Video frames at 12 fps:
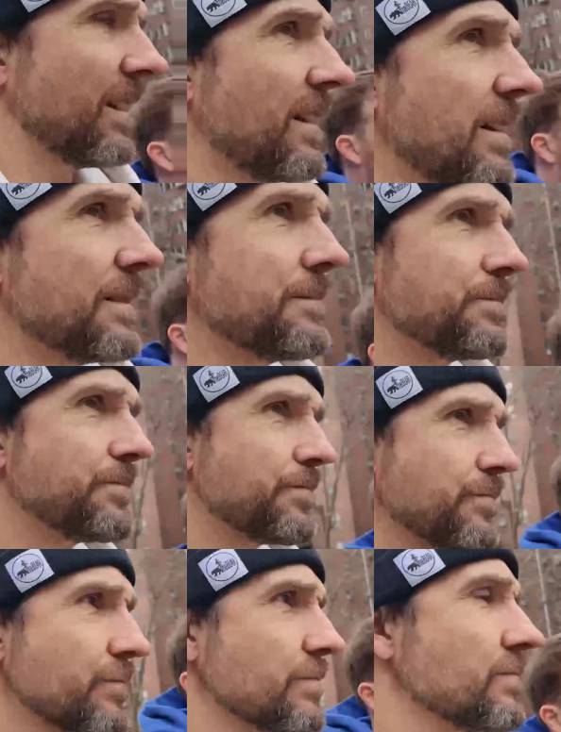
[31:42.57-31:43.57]
formal,
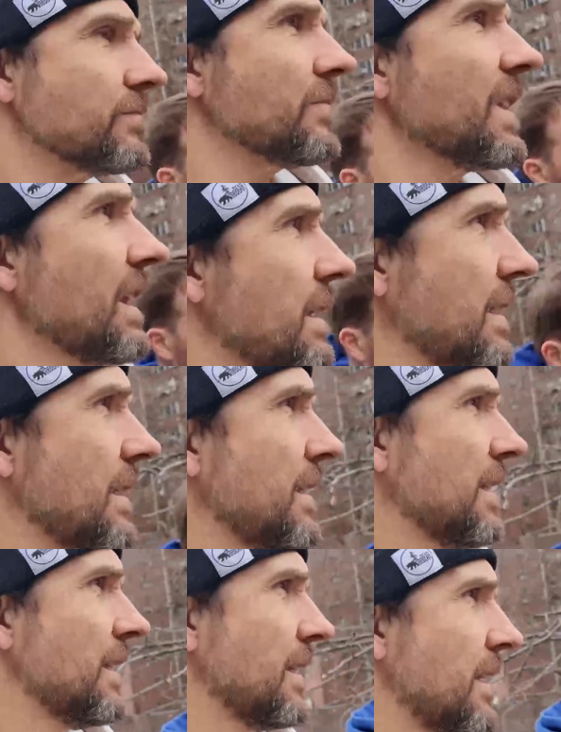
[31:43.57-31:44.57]
like
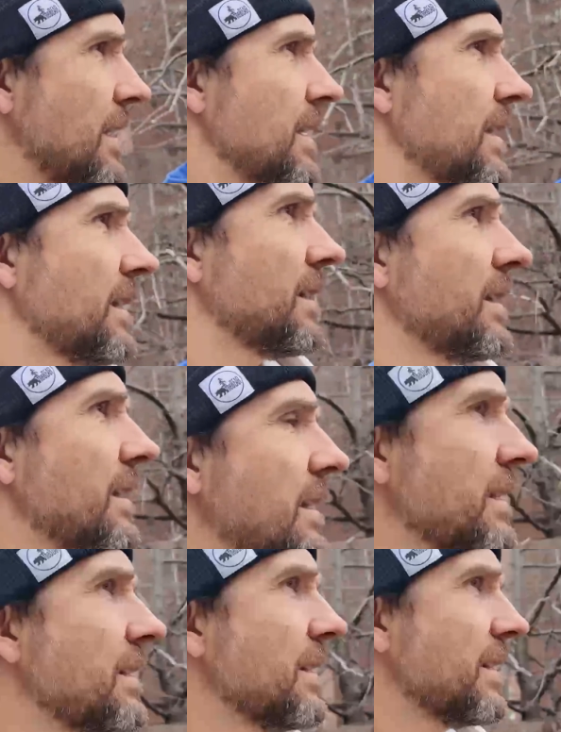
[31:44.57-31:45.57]
just
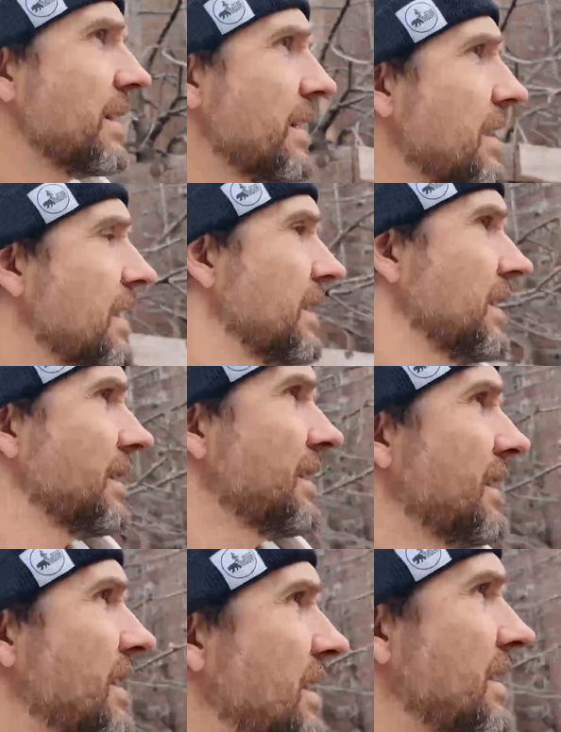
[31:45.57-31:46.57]
choosing things that feel
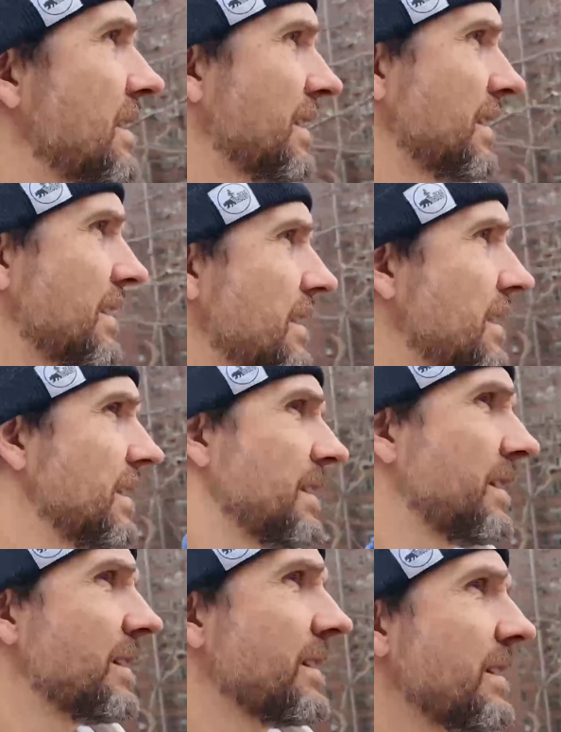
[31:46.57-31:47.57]
unexpected. I
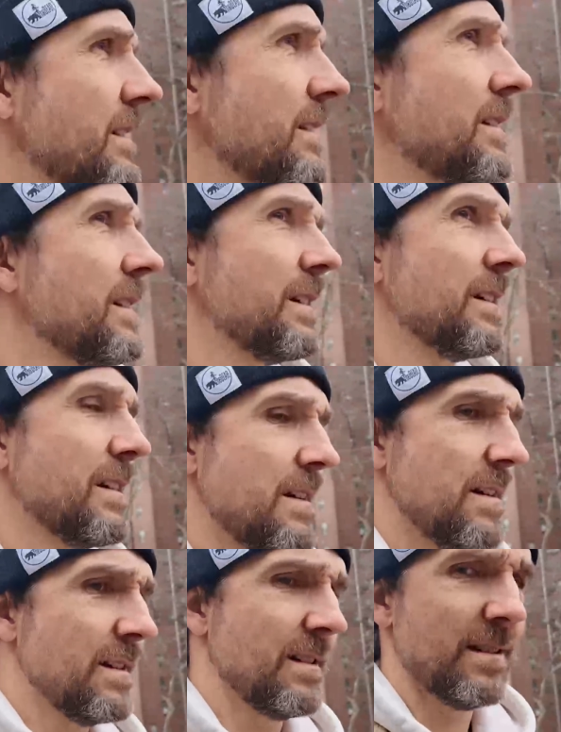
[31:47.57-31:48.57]
don't think people
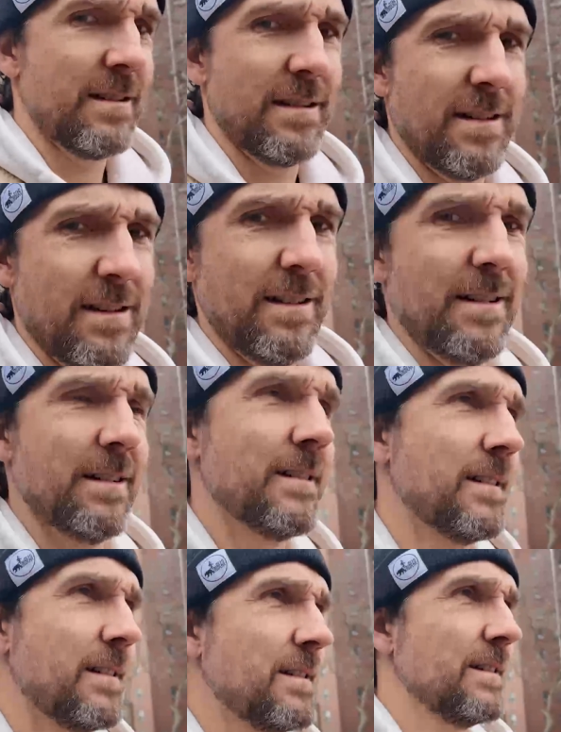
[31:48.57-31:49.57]
would have thought
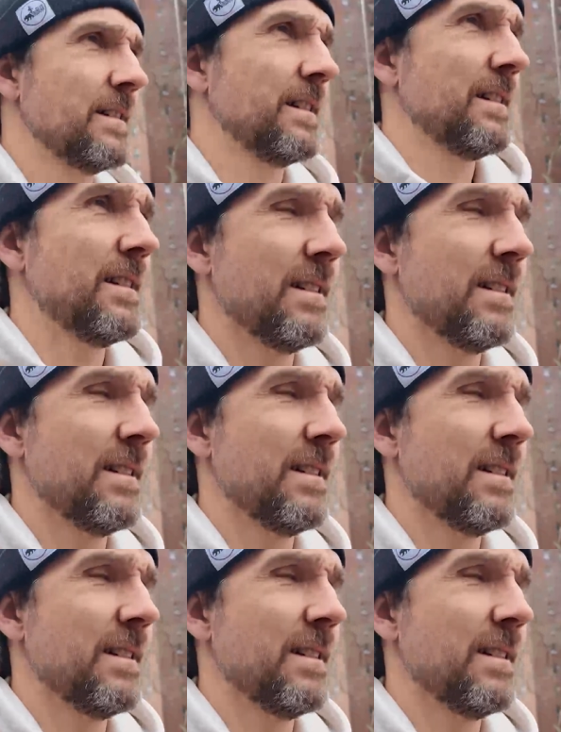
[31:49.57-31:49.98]
that I would be